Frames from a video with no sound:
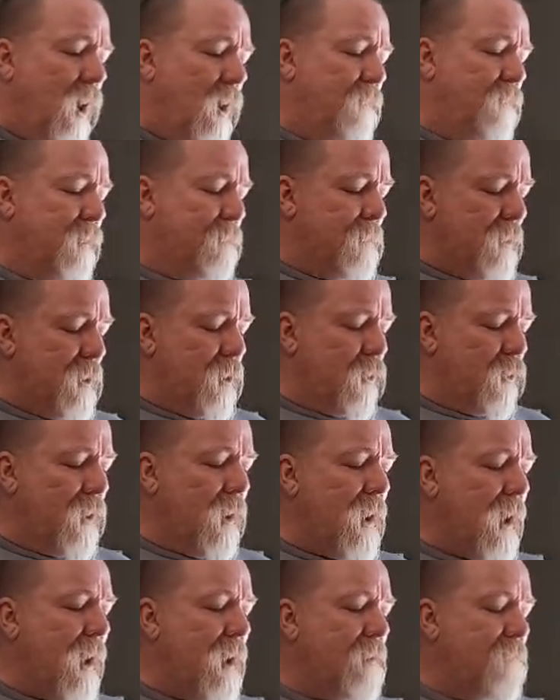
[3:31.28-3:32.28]
laugh at me,
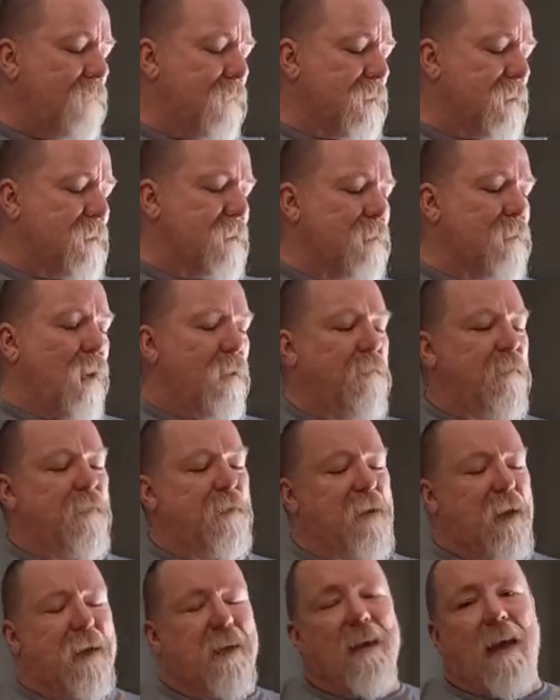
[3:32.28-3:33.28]
okay, I have this
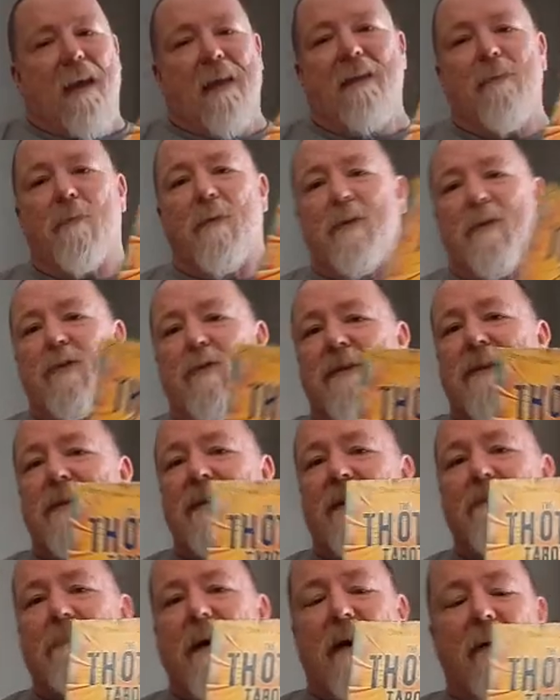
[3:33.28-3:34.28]
Thoth deck. Now anybody who's
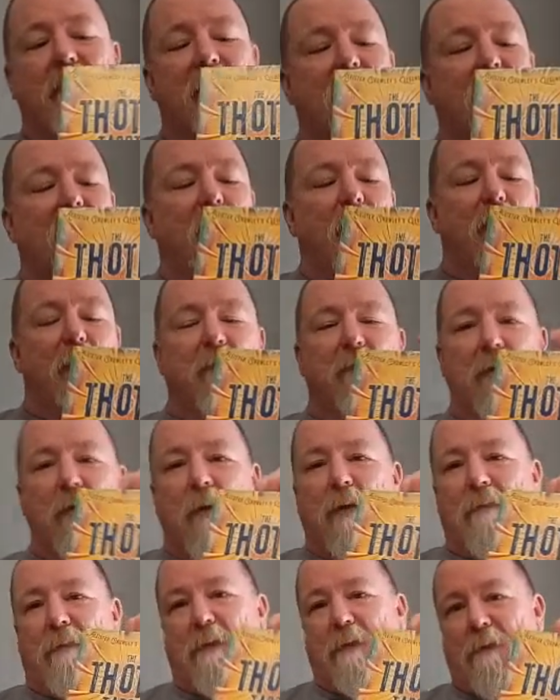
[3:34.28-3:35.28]
seen my
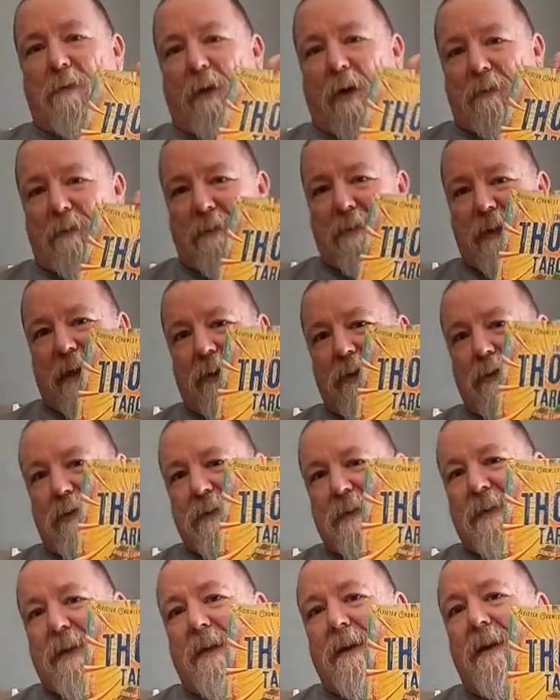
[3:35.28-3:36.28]
review of the Thoth deck, you'll
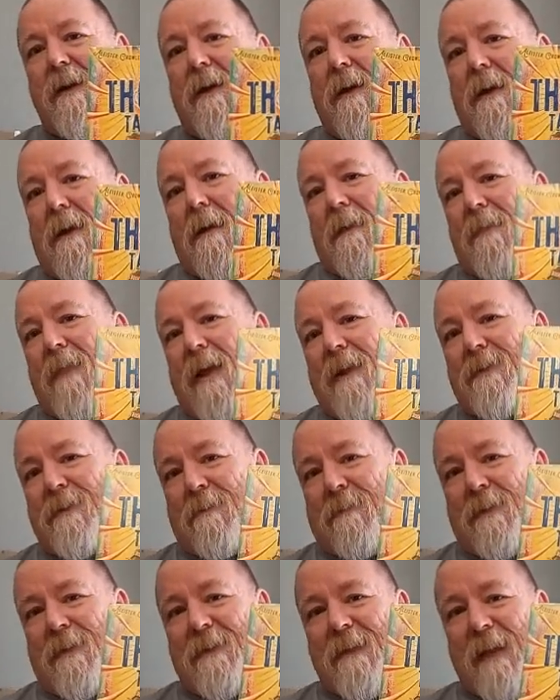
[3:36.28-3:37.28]
see
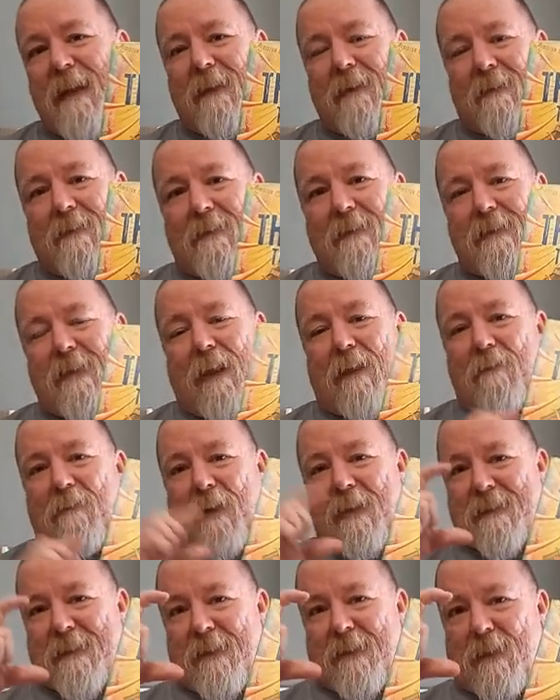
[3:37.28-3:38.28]
that the deck itself
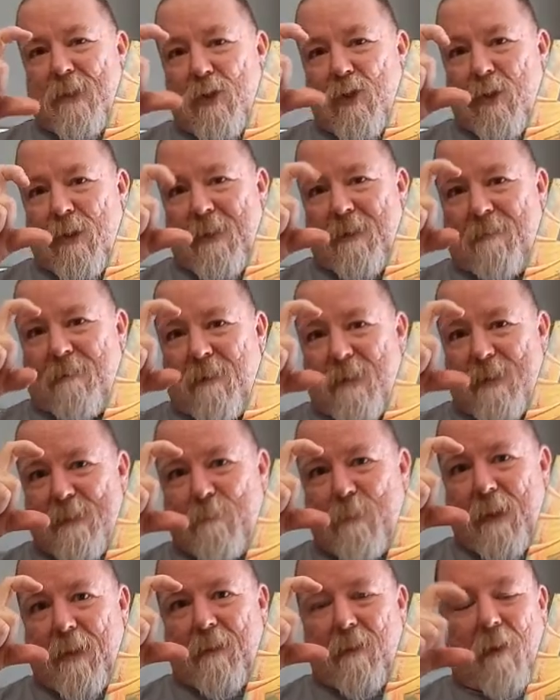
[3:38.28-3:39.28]
is literally
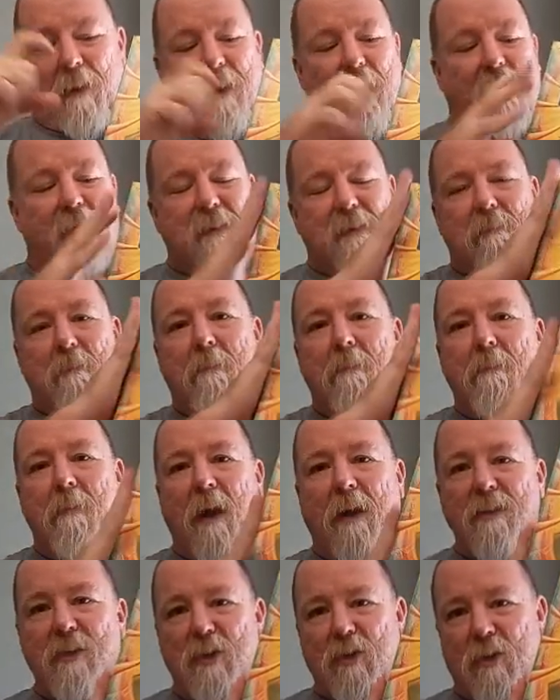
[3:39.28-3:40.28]
this big, okay, this
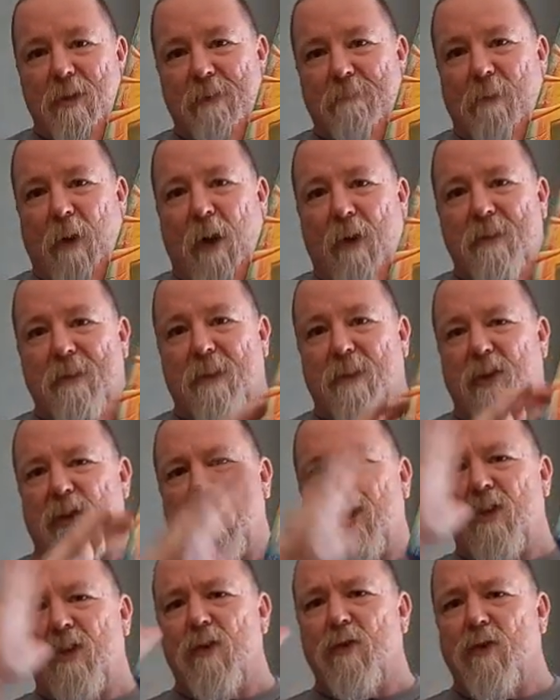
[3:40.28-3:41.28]
monstrous box, this
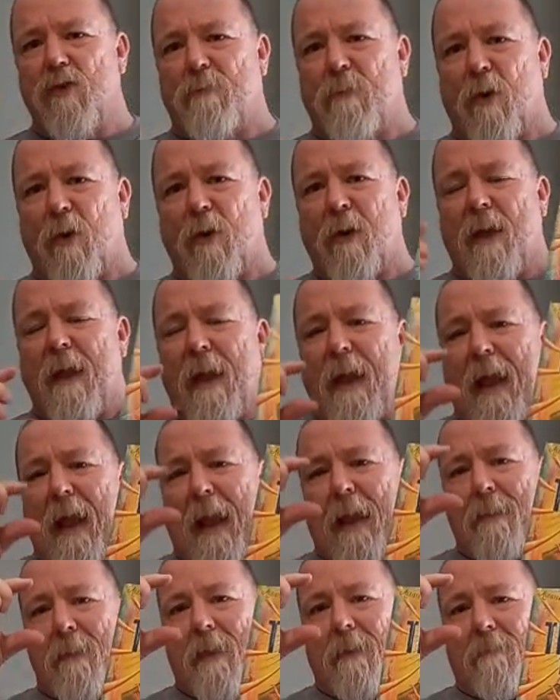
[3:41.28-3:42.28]
huge book,
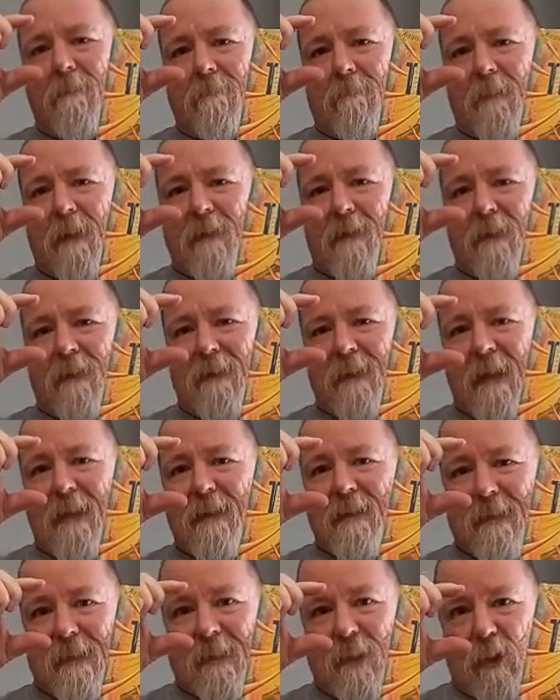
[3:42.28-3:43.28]
and then the
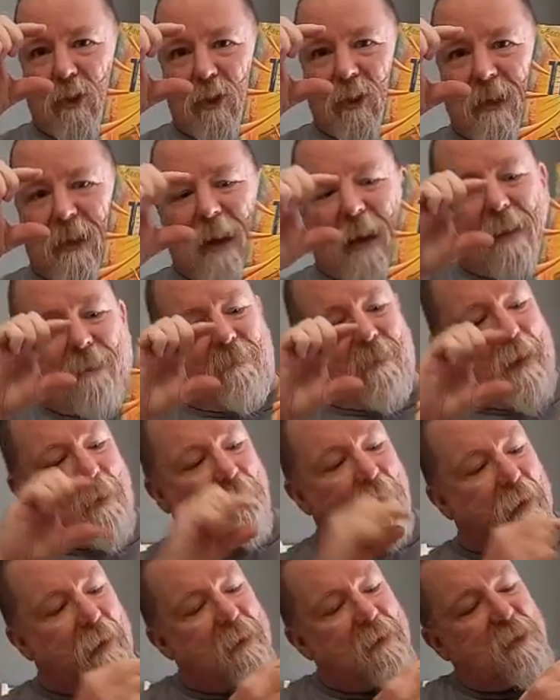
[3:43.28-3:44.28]
deck is literally like
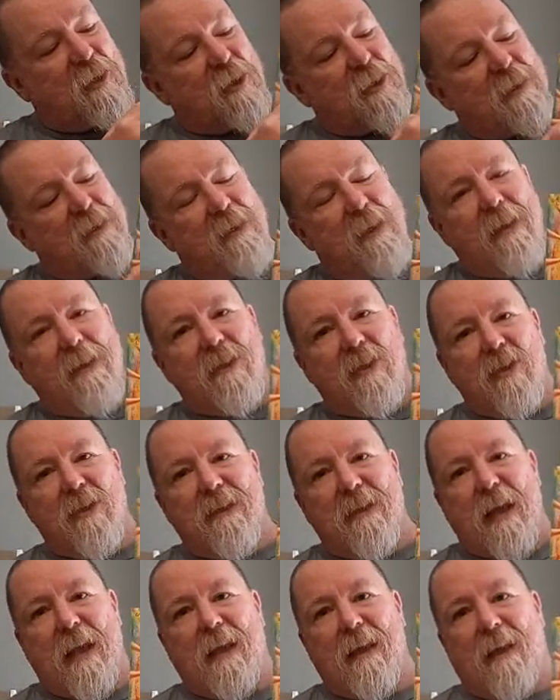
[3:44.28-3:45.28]
that big. It's
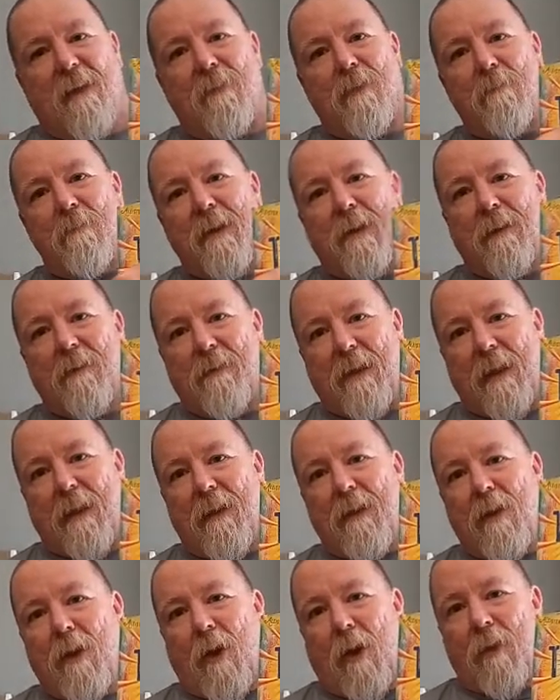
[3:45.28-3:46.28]
just like in the middle there.
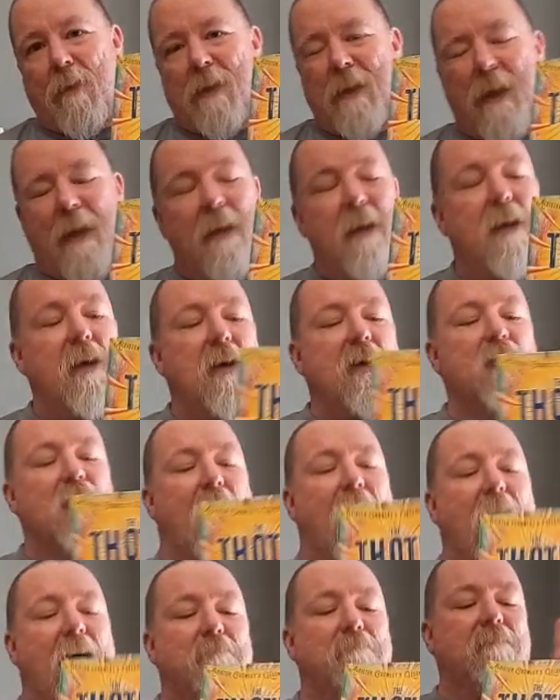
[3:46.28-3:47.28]
Okay,
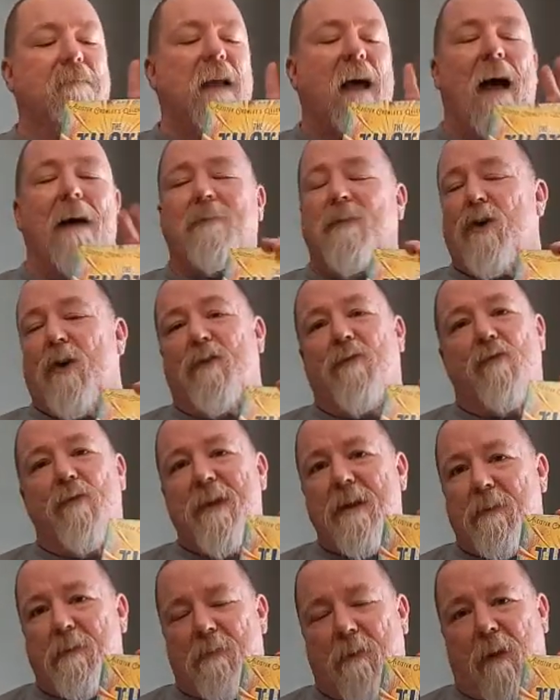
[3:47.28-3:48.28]
so I don't
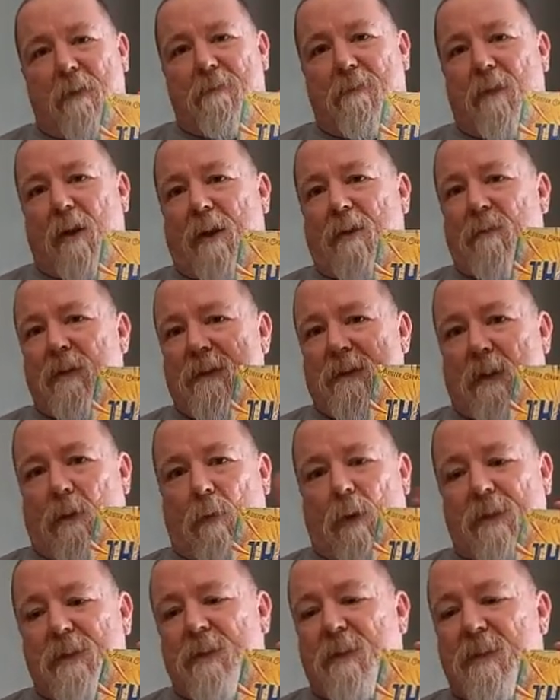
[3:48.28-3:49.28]
read Thoth. The only reason I
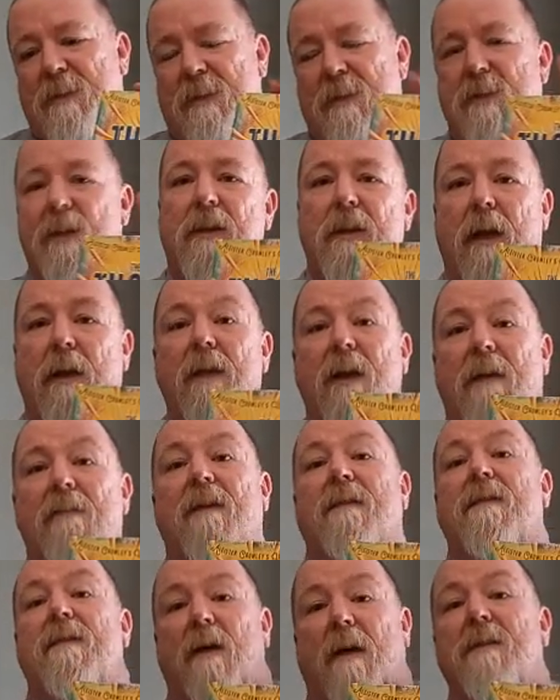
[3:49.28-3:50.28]
wanted this is so that I could have a
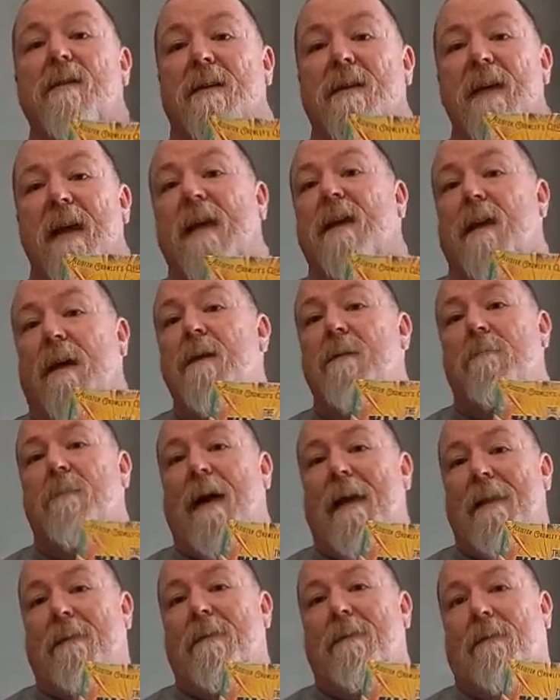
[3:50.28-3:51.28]
Thoth deck in
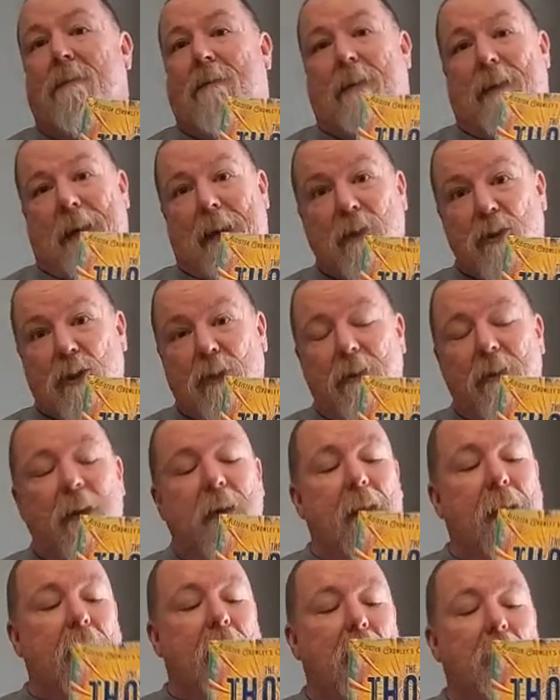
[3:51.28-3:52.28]
my collection,
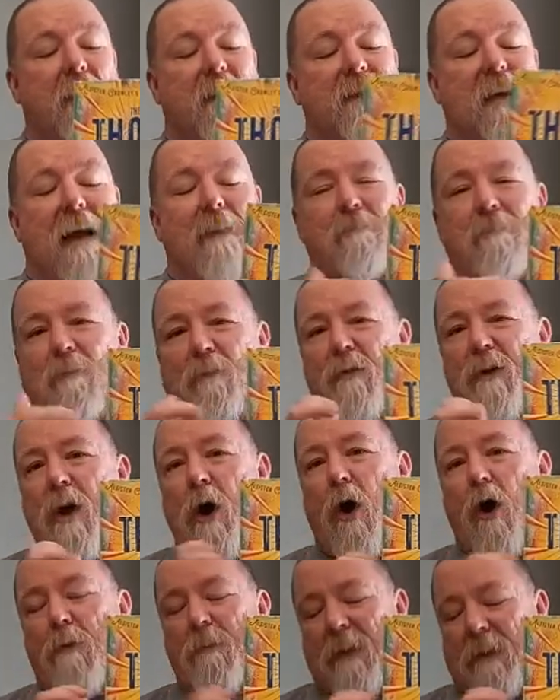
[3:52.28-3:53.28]
but I'm
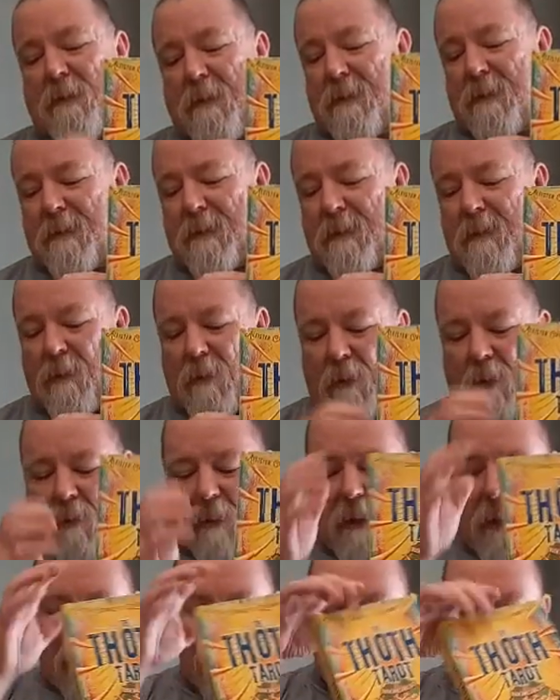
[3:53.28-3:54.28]
rehoming this.
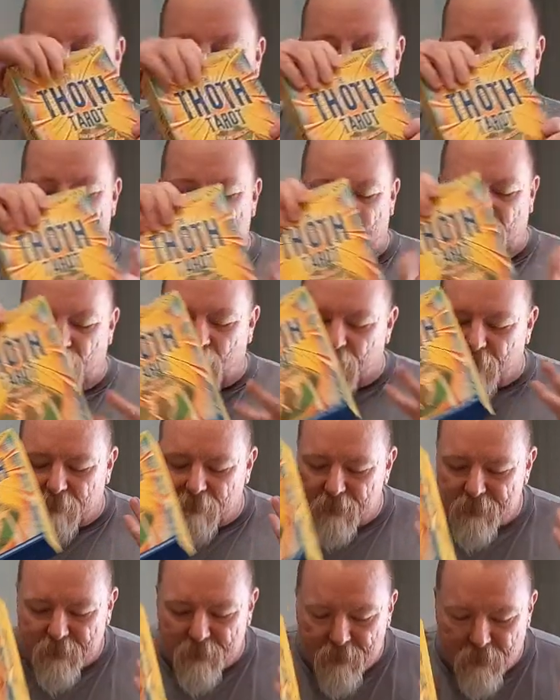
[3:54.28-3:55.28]
Okay, he can have a look at
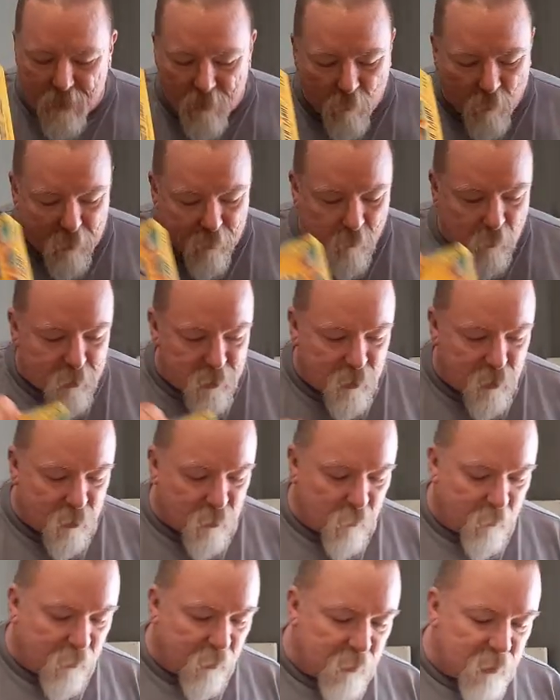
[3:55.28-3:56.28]
this and see what he wants to
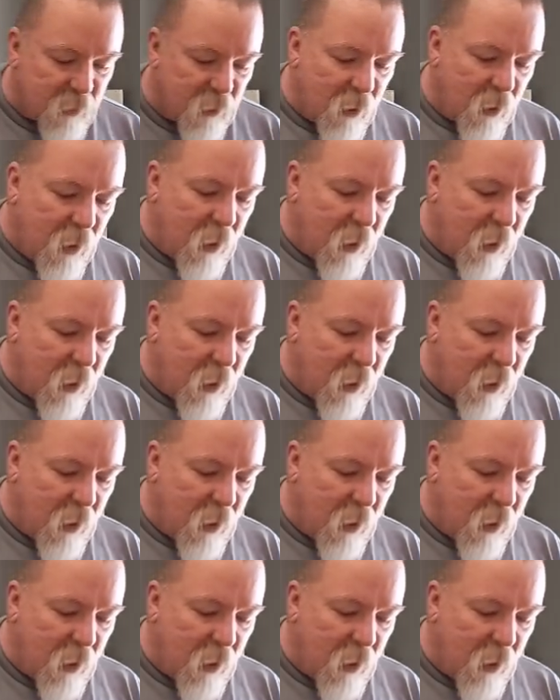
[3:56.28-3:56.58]
do with it.